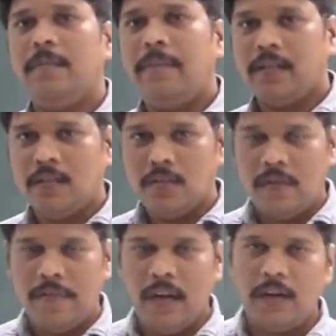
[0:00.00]
presence
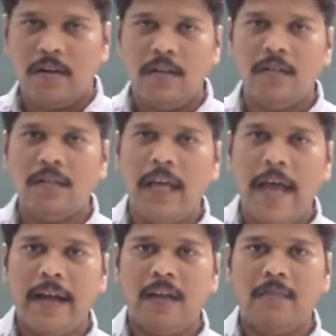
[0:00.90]
of electrons in the
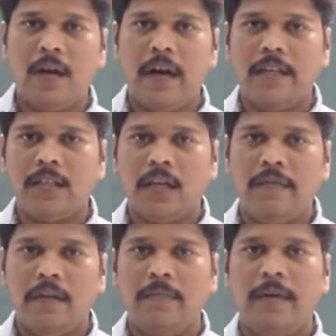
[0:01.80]
atom are
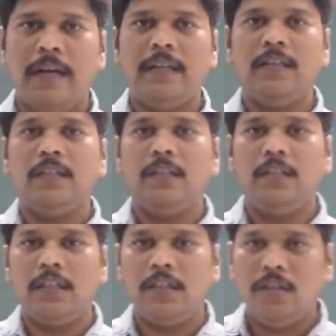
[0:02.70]
discovered by J.J.